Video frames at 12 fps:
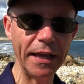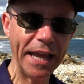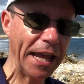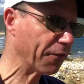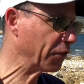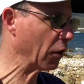
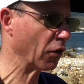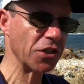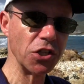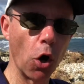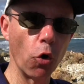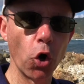If there
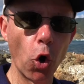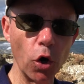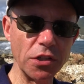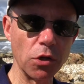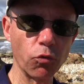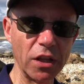is no
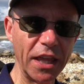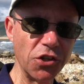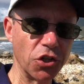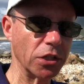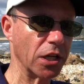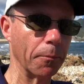causal
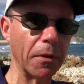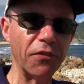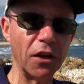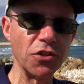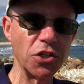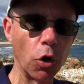relationship,
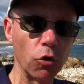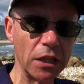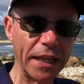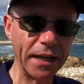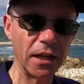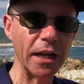if there is no
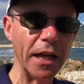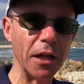link